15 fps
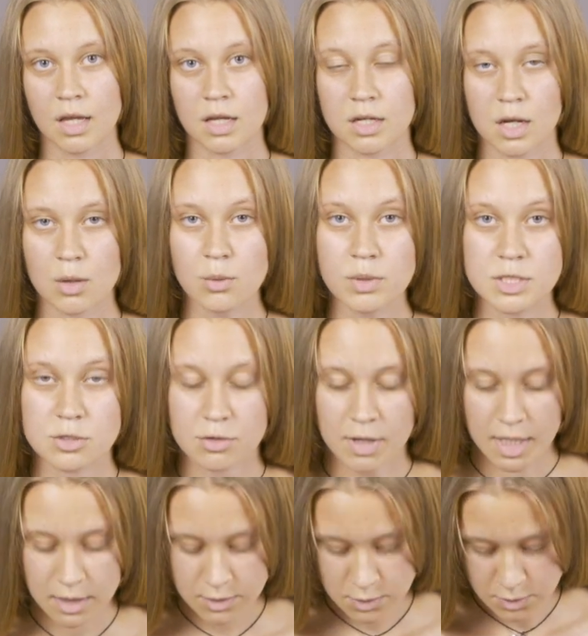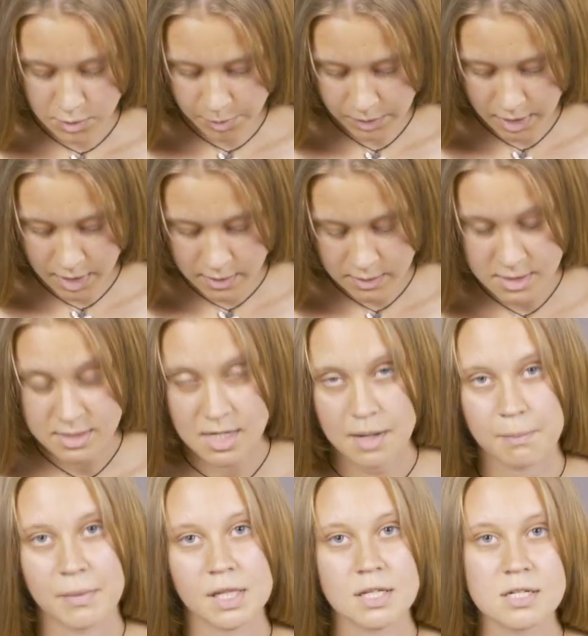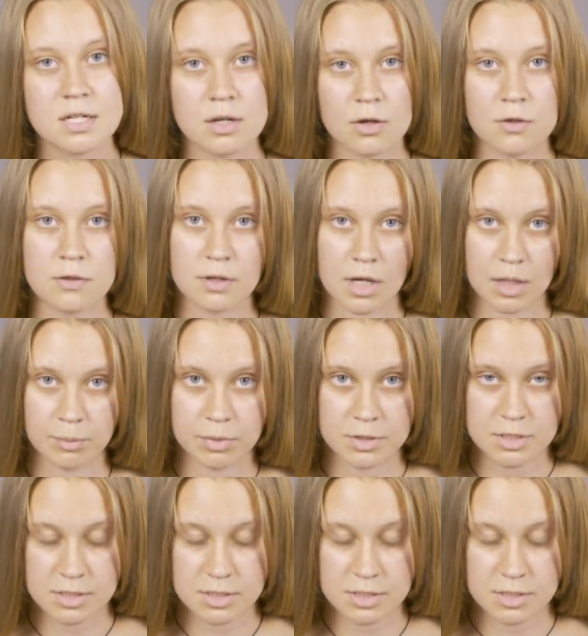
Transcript: Now we try to play the same melody on the upper